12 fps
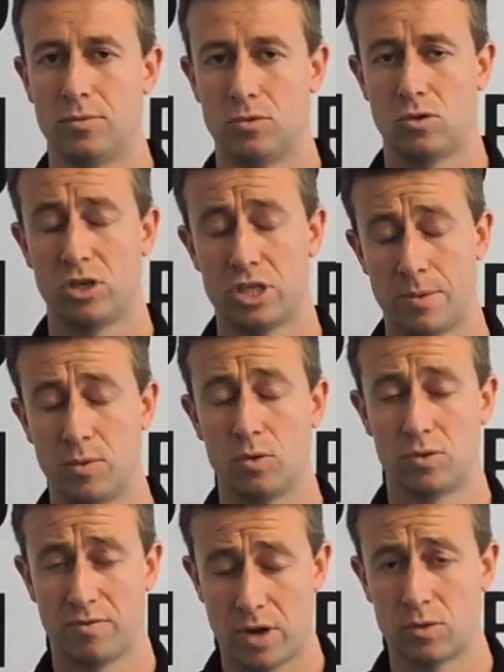
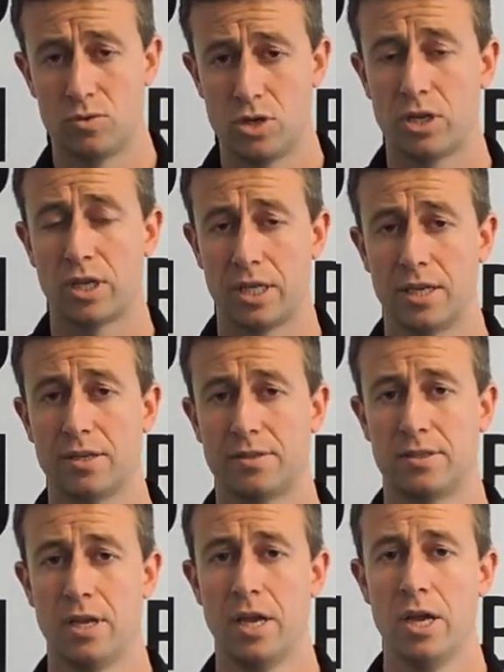trigeminal cervical
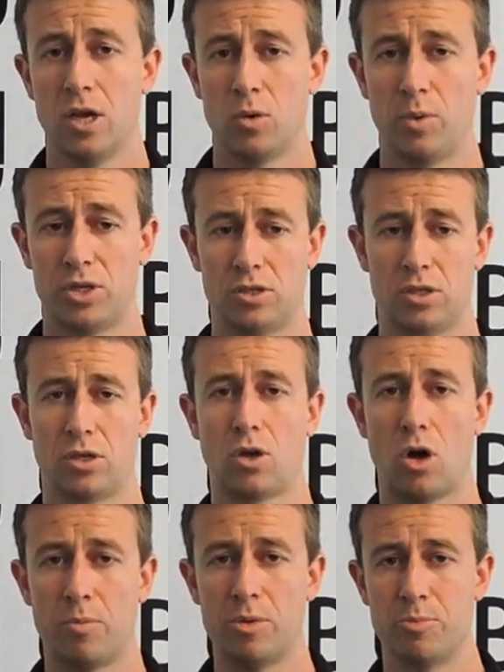nucleus, which is a
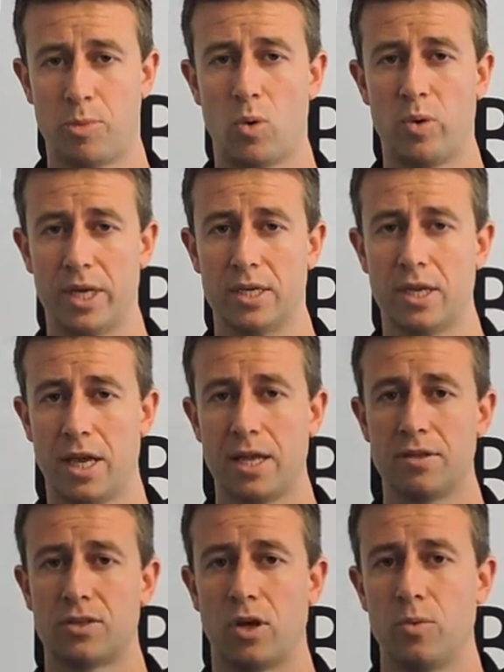common point,
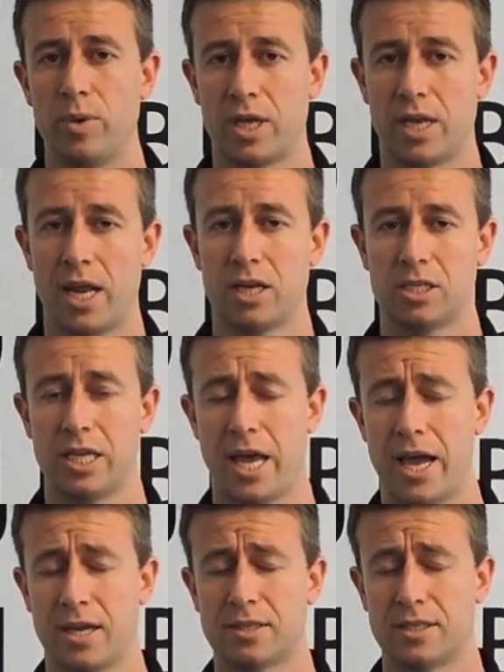and so we can actually
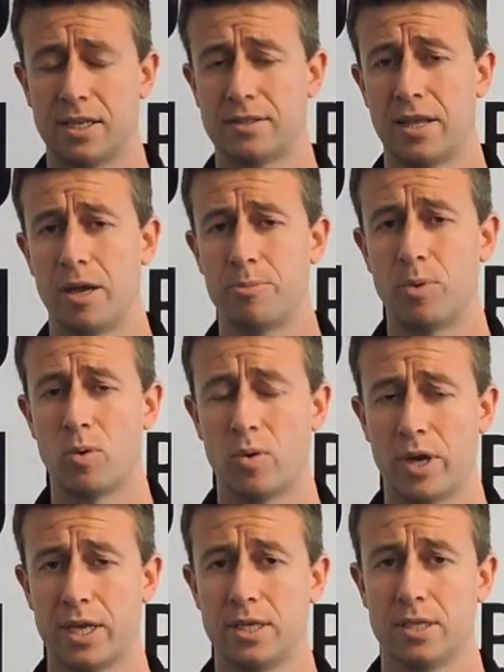access that
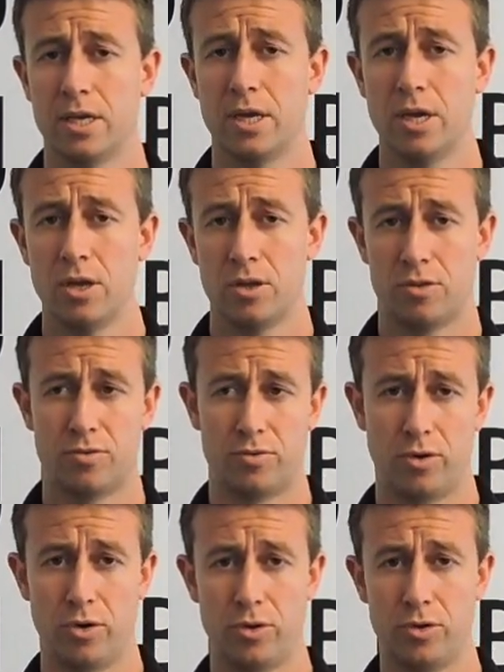point
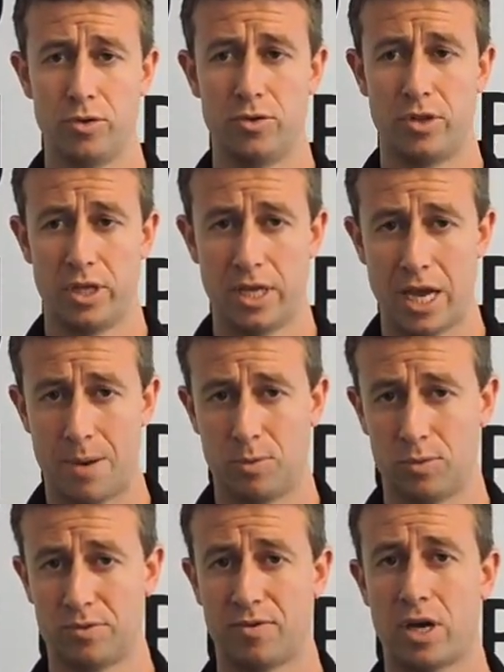through the upper
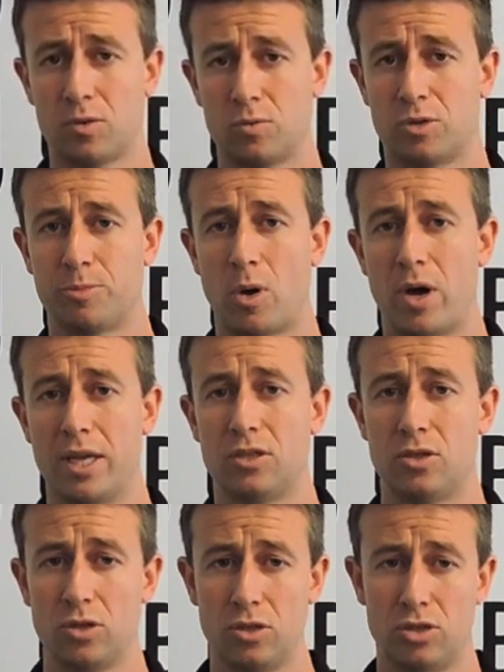cervical spine
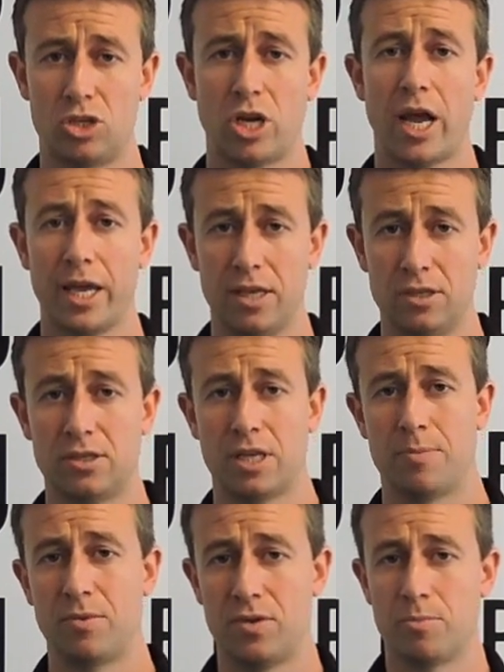to change
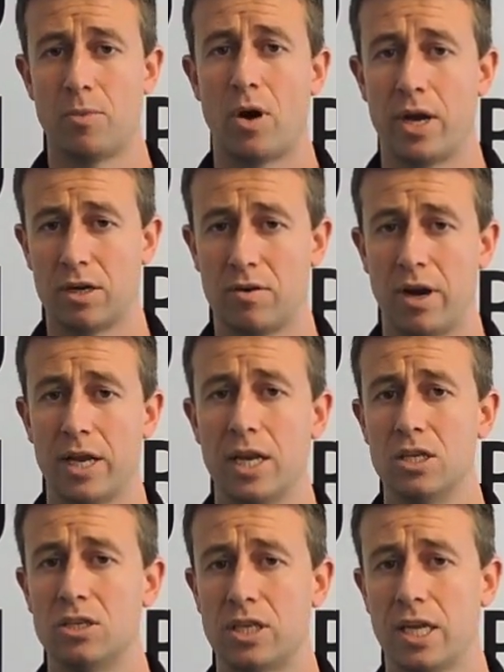some of your migraine
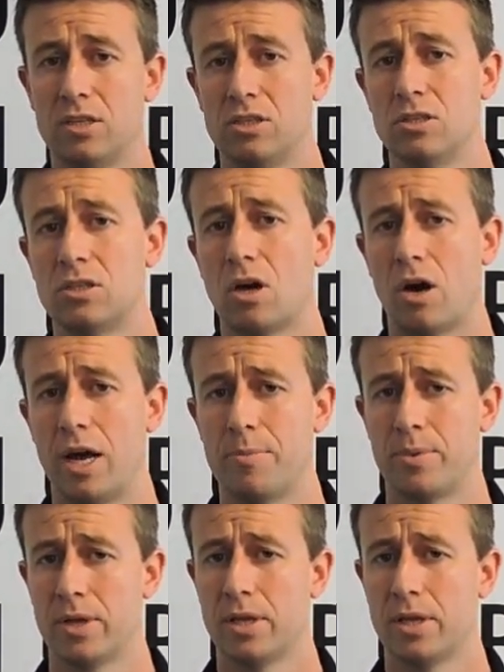and your tension type